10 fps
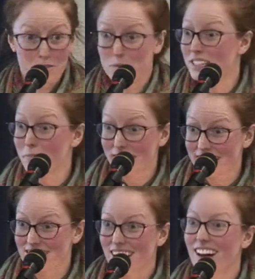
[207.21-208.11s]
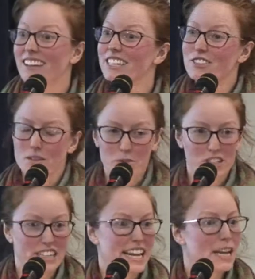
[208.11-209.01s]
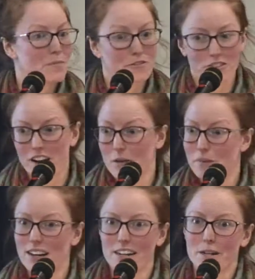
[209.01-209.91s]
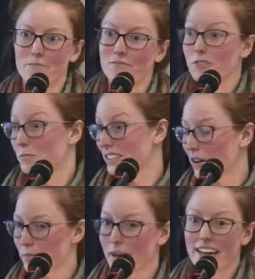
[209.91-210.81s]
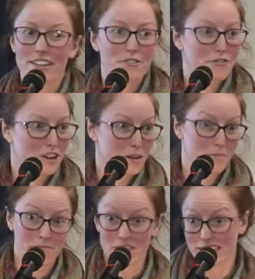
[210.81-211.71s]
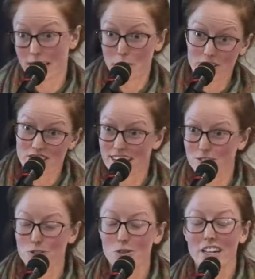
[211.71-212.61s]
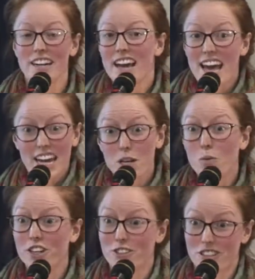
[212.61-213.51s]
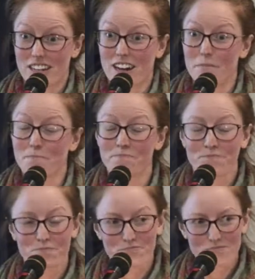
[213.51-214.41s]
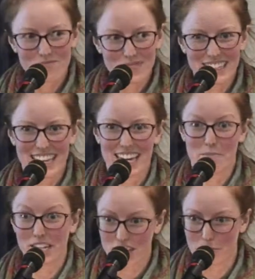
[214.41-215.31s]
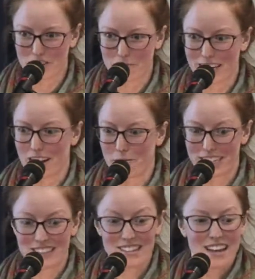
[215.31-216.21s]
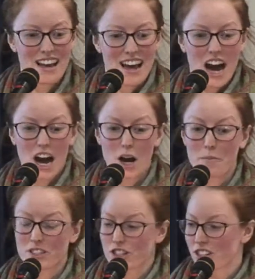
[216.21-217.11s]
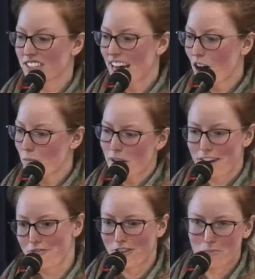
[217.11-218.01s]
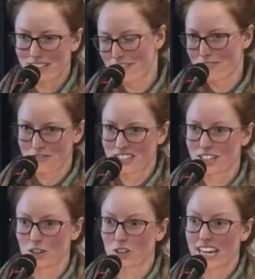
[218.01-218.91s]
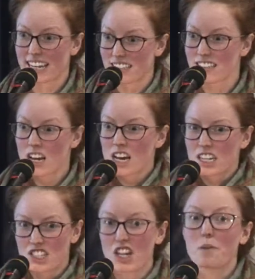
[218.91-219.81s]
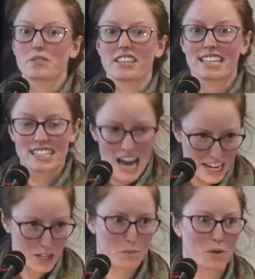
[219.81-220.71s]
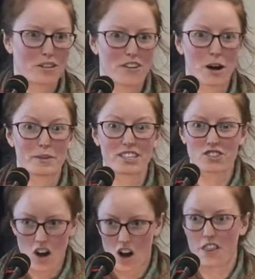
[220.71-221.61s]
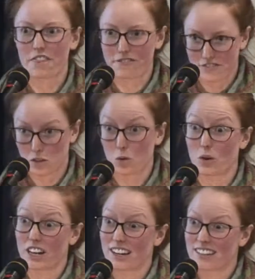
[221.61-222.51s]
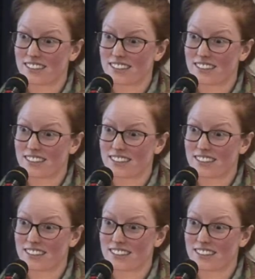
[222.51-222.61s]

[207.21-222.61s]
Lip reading: St. Mary's College, from Notre Dame, from South Bend, from the neighbors next door. Anyone could come. And my job was to make hummus. Turns out my fumbly 15-year-old hands dumped the entire bowl of hummus on the floor,